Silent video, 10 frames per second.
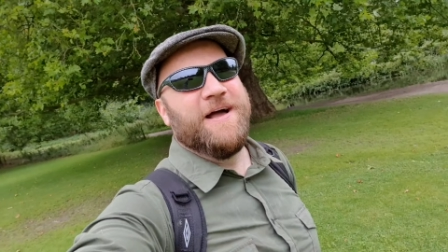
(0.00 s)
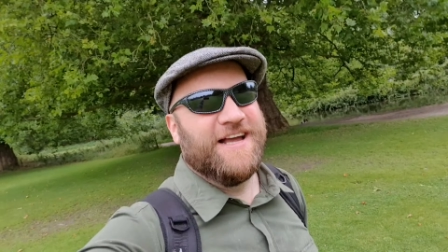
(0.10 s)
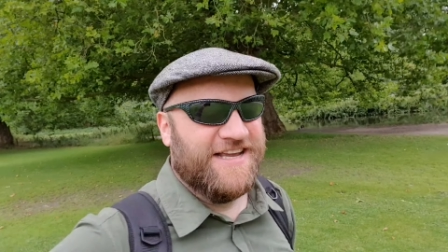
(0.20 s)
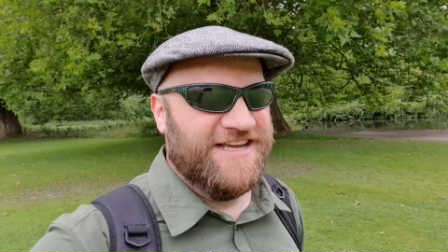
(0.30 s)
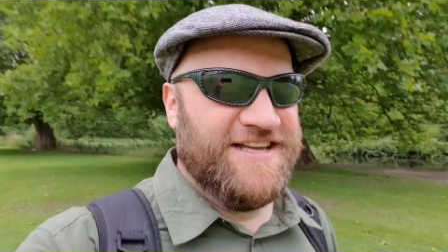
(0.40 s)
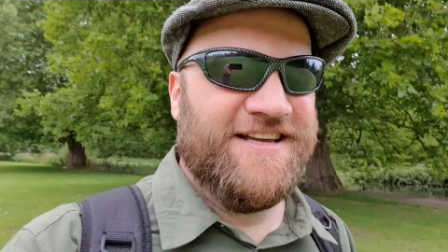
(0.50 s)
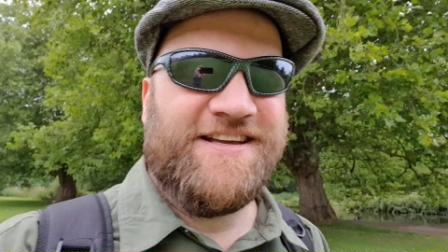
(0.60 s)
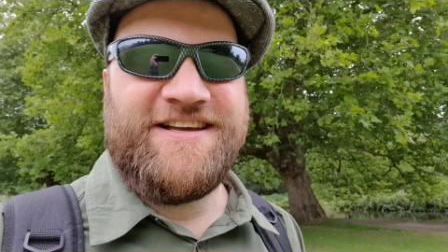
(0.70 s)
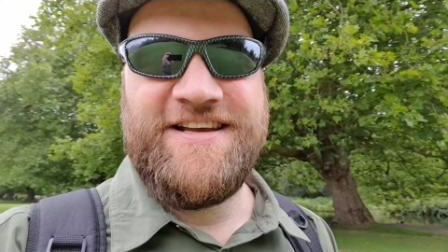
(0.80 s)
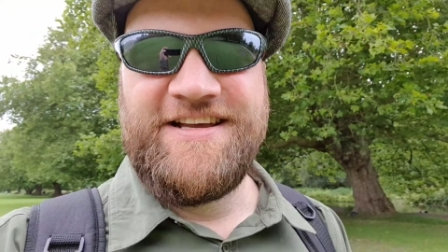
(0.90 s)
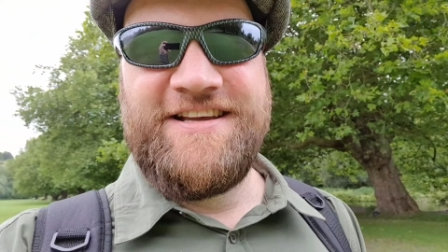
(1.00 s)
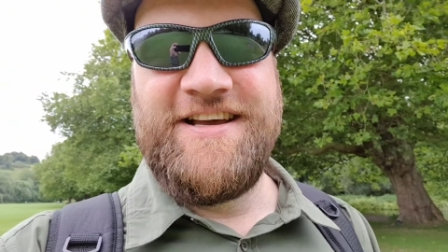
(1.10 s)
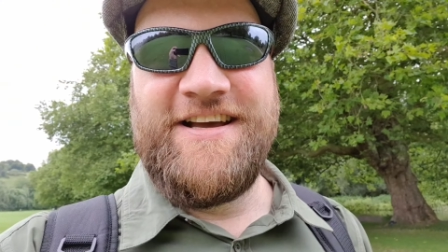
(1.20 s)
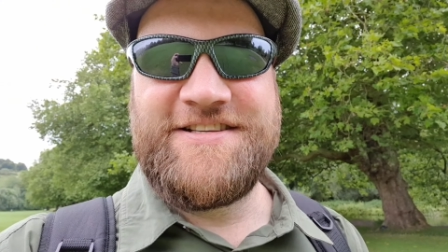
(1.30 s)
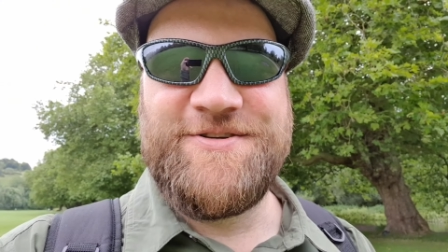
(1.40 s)
back,
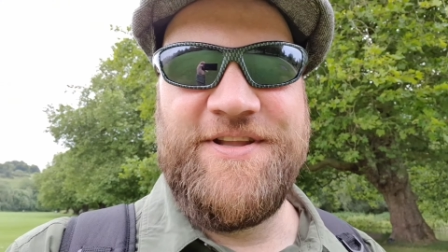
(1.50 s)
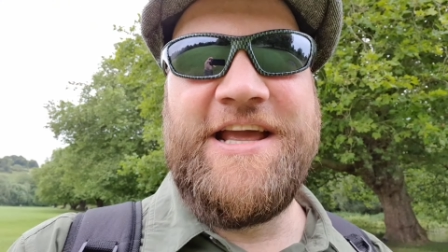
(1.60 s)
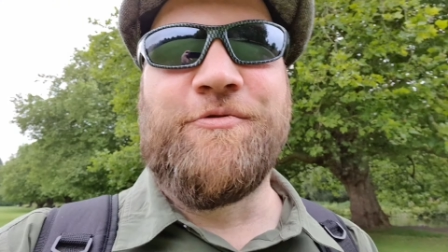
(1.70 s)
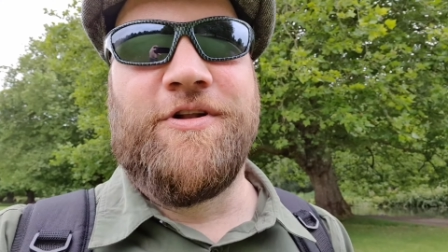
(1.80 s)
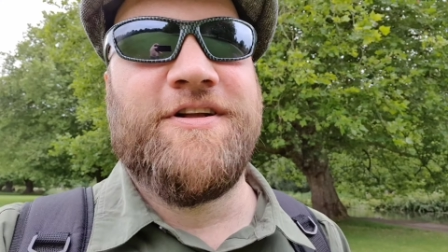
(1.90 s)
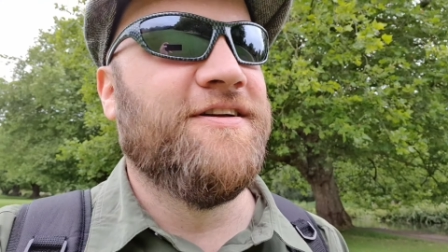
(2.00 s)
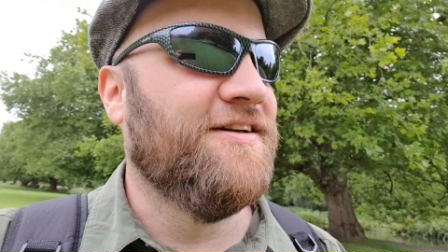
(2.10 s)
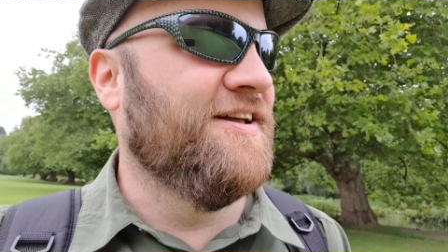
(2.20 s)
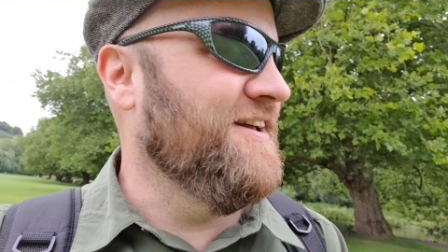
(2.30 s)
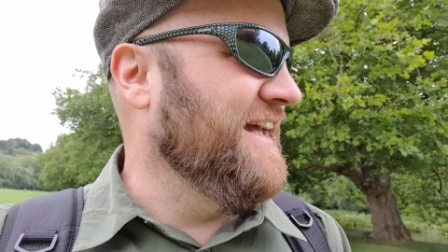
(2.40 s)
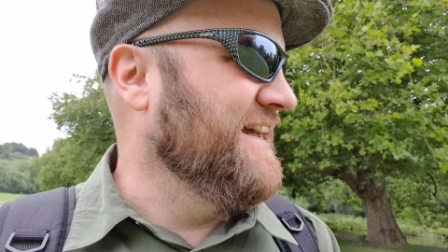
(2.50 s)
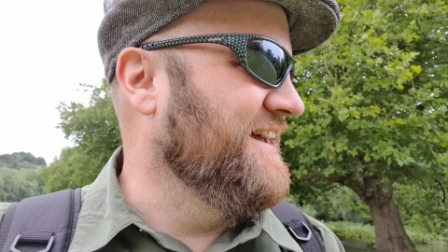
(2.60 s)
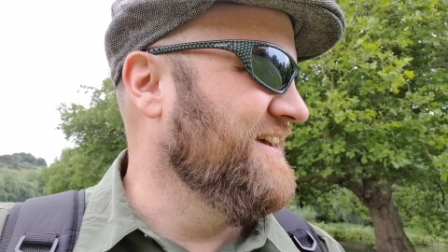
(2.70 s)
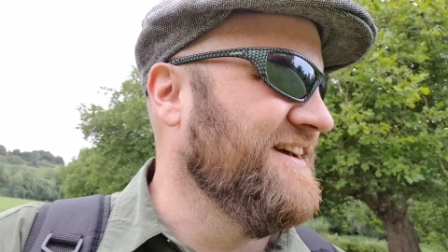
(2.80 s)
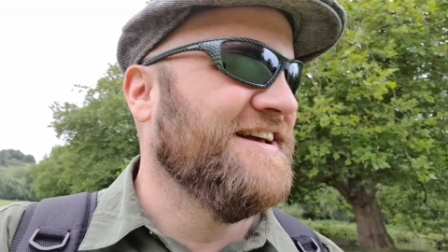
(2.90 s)
uh, has gone AWOL.
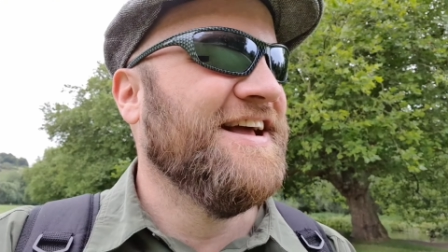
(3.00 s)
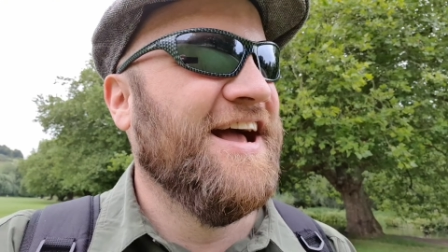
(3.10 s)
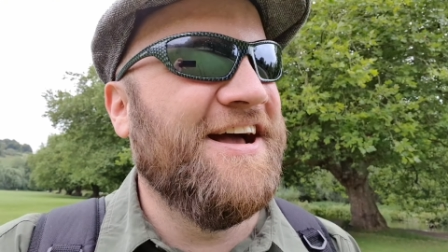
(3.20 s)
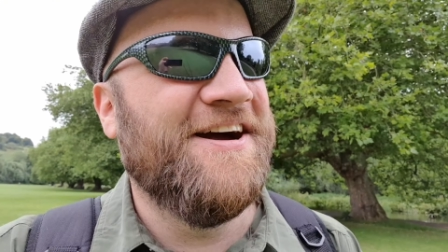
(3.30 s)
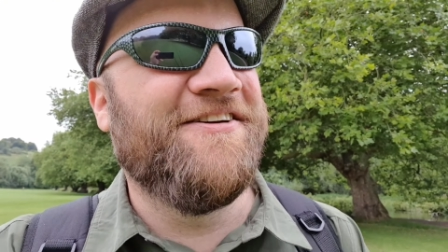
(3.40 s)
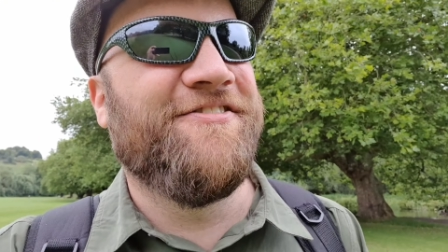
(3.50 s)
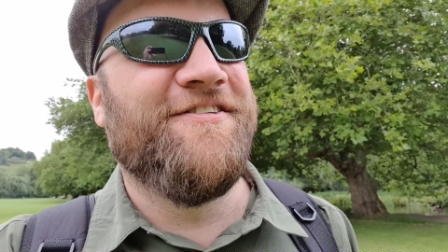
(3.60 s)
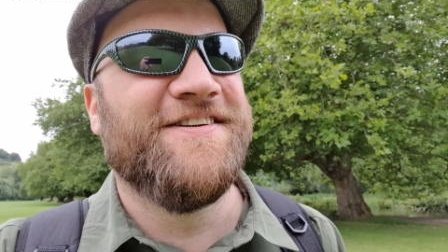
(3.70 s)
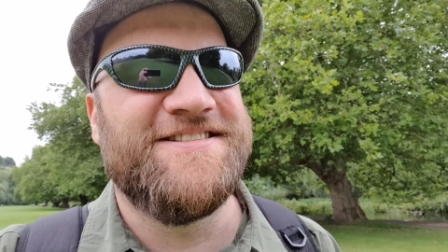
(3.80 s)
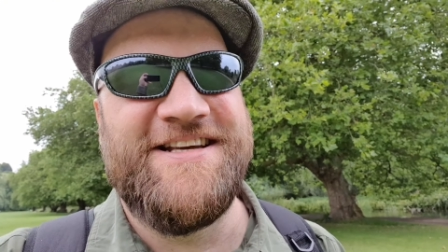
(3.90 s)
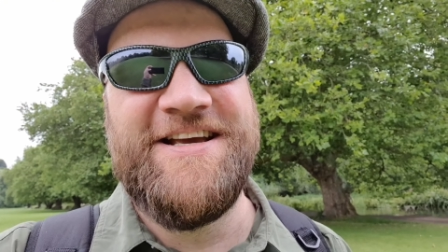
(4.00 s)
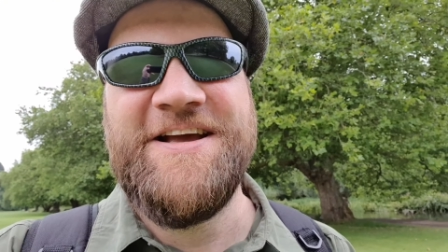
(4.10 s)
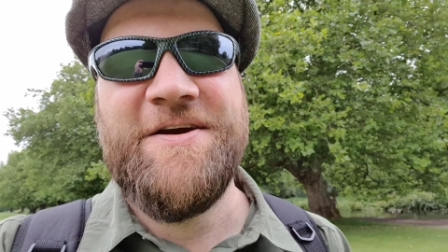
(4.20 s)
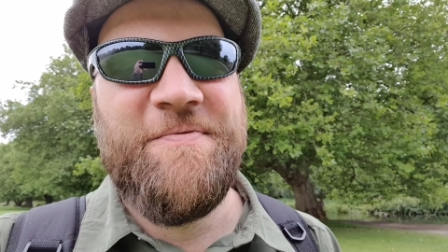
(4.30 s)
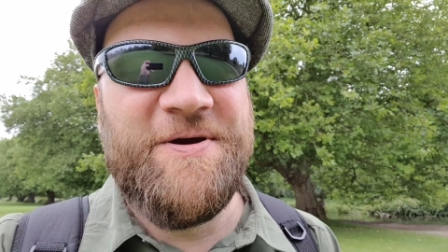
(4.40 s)
I've obviously
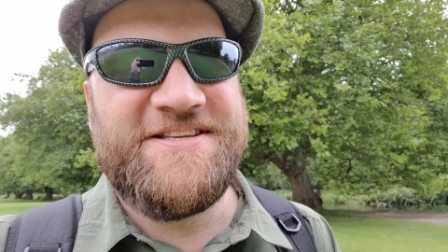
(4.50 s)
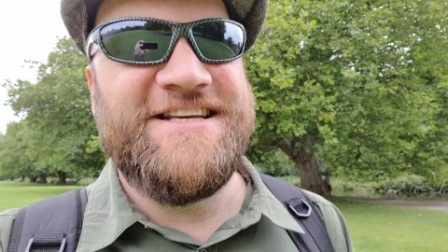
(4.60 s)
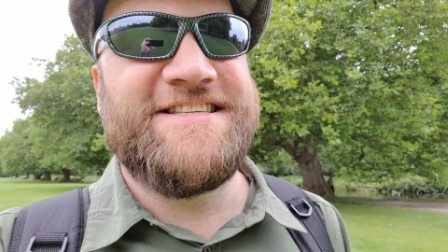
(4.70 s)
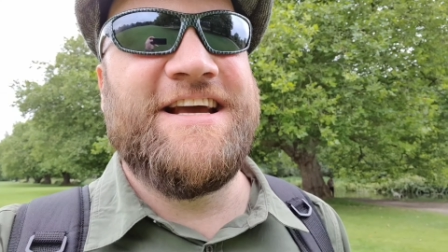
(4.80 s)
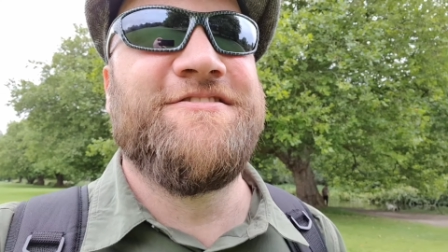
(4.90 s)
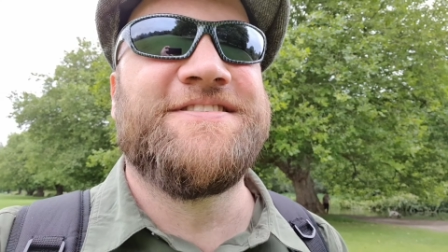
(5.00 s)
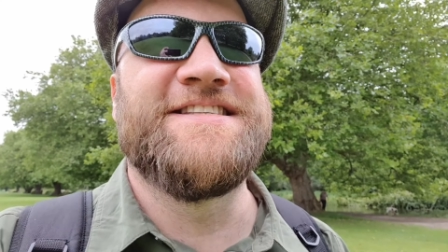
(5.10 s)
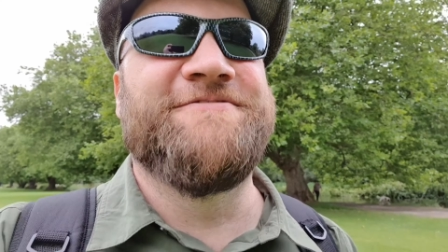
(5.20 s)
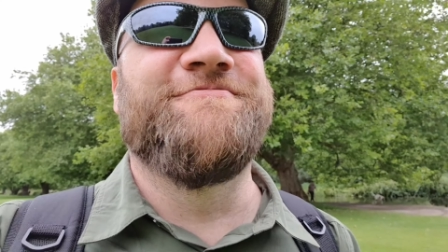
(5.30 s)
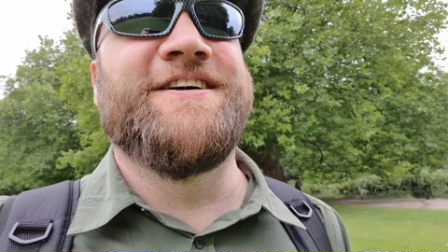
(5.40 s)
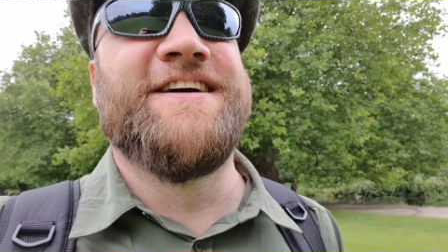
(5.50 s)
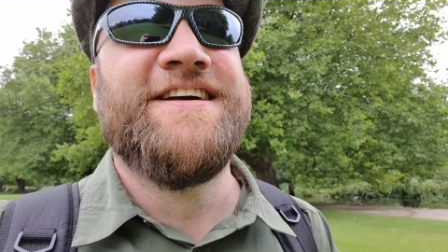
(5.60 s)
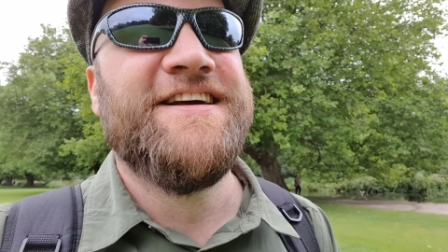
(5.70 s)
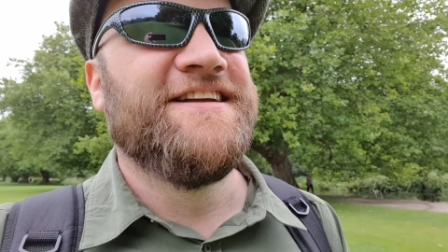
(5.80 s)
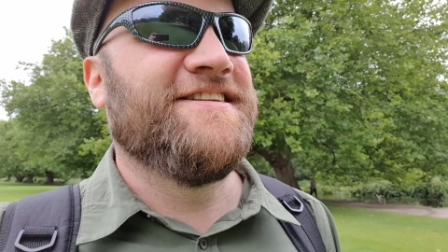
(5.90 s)
put it down somewhere
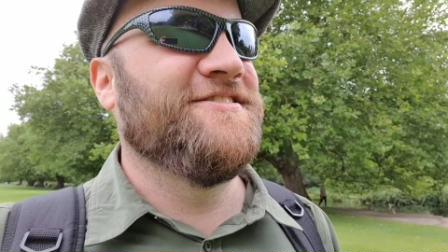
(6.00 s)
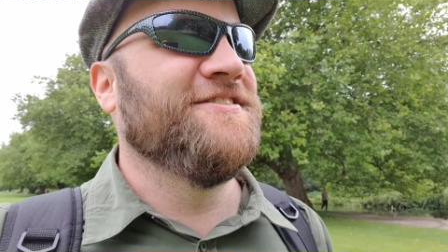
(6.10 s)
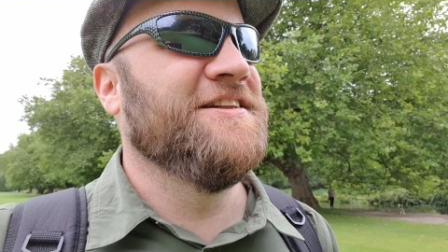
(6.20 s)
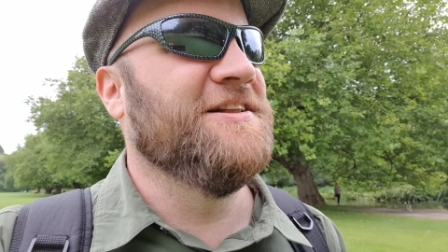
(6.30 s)
to do a